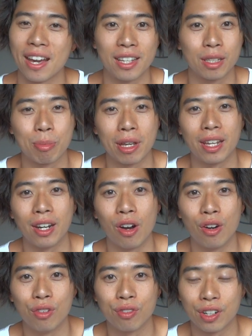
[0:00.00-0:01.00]
It's been
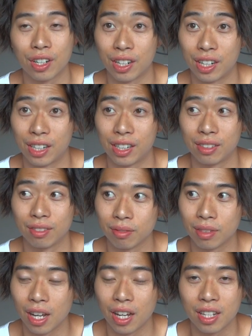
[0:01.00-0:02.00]
over
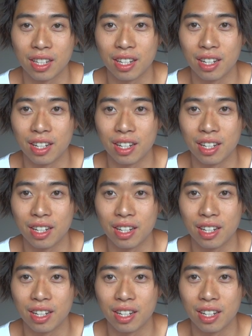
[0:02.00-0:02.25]
a